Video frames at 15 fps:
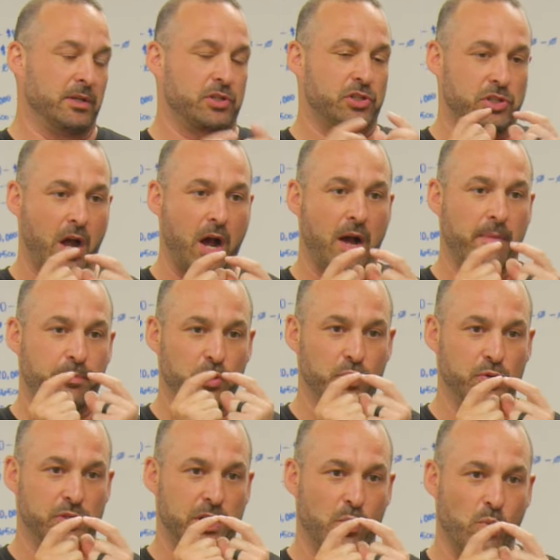To stop
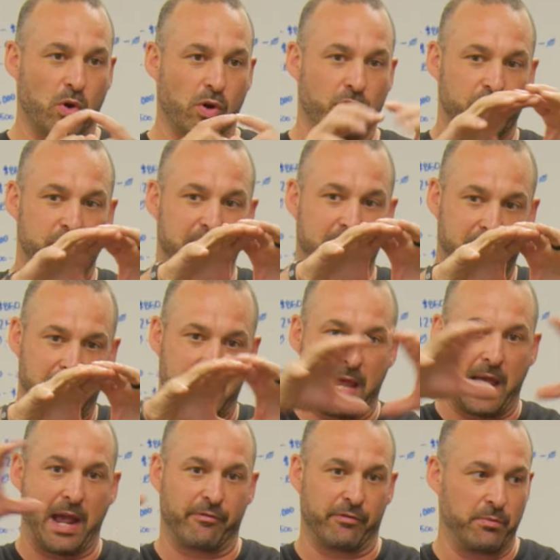using words that
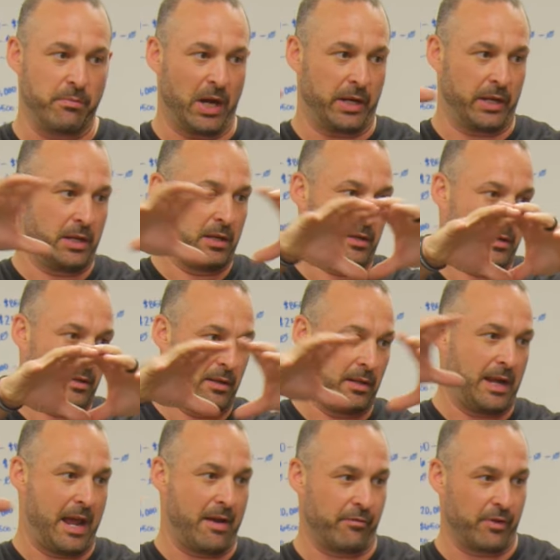say everybody
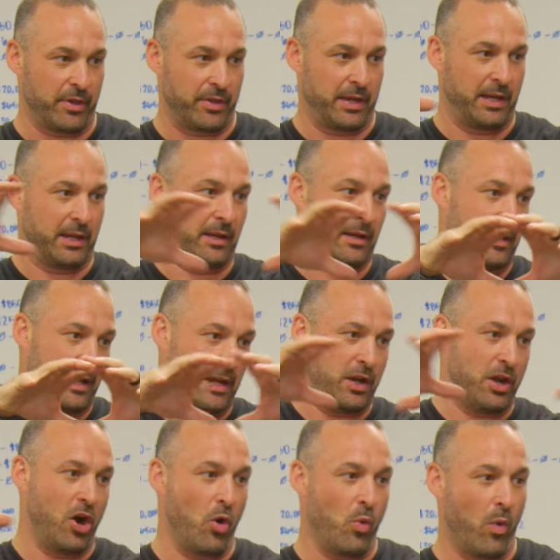and everything
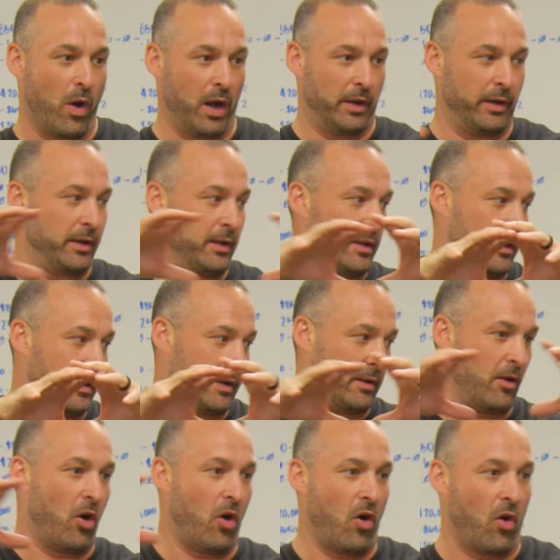and no one
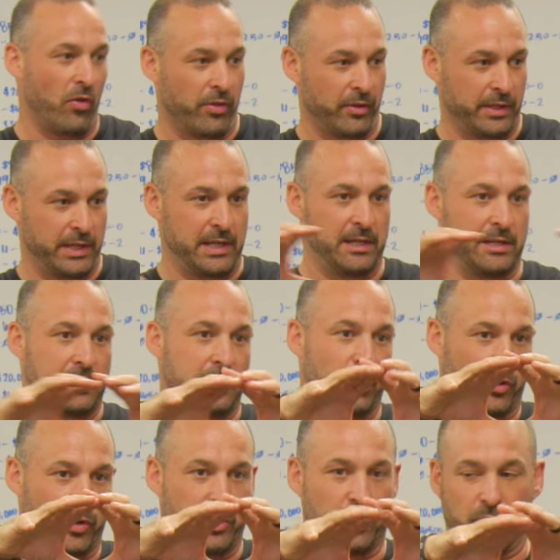and all the lead.
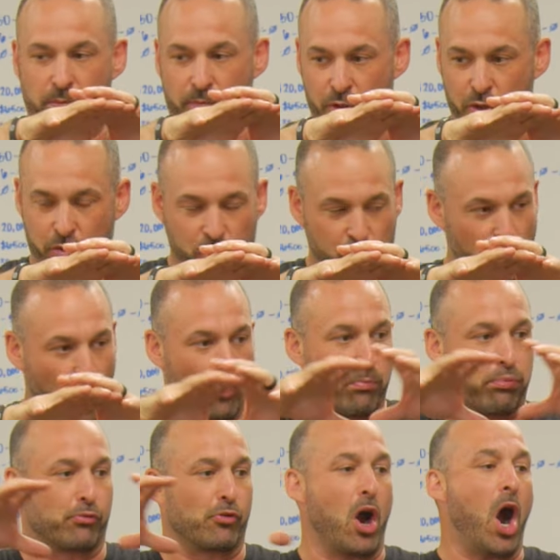You're
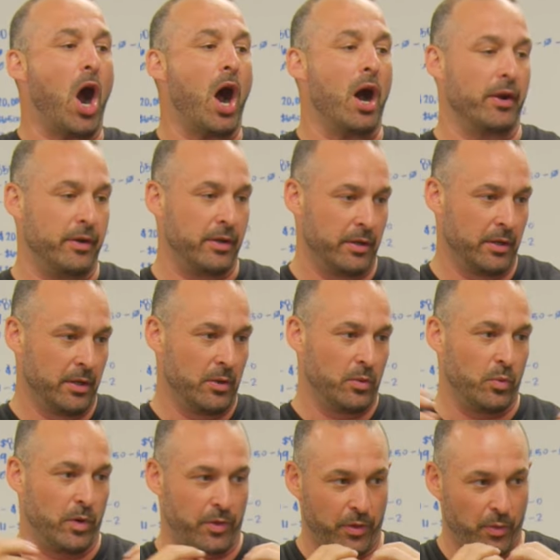so broad
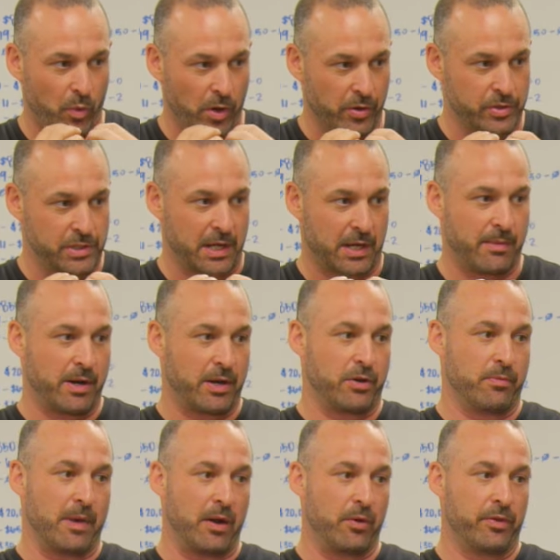with the words that come out
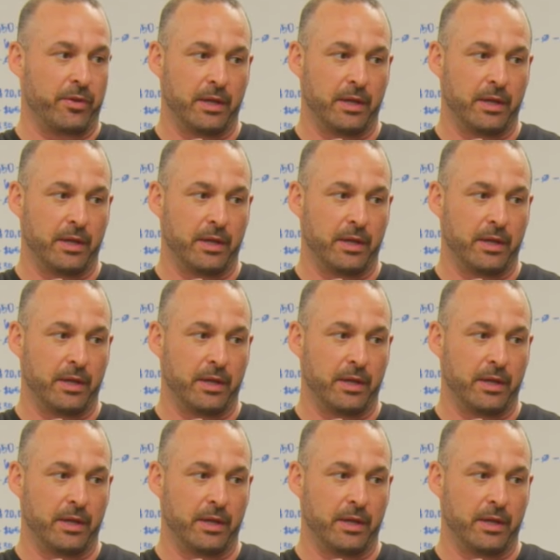of your mouth.